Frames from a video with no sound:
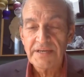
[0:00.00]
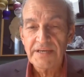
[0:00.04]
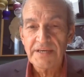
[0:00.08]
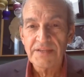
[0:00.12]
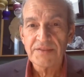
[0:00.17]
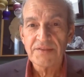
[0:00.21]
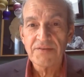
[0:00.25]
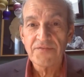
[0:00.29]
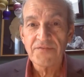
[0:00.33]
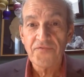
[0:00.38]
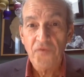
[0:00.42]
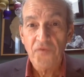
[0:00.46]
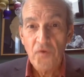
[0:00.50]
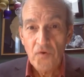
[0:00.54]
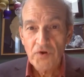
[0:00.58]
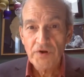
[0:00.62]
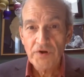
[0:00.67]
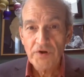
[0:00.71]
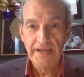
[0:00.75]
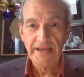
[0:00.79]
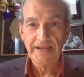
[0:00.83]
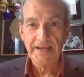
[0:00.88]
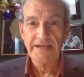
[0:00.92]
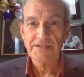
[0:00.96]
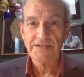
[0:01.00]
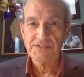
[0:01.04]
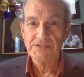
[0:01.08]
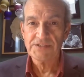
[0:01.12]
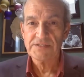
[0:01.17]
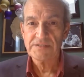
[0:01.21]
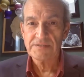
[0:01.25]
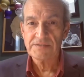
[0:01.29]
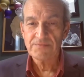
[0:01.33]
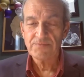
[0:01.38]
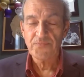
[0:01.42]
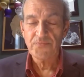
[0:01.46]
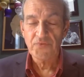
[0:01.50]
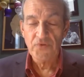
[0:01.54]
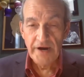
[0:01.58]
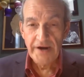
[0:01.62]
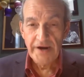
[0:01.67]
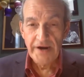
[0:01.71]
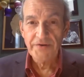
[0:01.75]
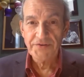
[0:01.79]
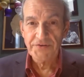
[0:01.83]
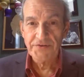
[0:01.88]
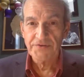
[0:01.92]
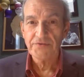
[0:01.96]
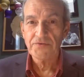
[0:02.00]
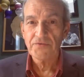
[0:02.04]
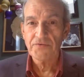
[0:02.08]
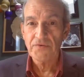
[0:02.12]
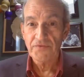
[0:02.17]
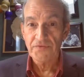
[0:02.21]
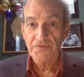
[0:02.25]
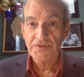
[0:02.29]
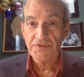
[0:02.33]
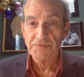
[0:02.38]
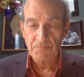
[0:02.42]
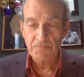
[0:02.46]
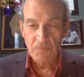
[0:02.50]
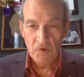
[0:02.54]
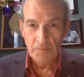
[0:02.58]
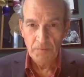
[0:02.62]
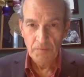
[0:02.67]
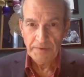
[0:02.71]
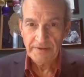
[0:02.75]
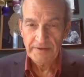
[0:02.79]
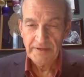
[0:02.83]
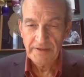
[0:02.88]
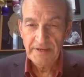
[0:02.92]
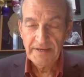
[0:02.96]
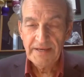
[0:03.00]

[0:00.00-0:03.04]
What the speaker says: in the 4 days prior to this moment.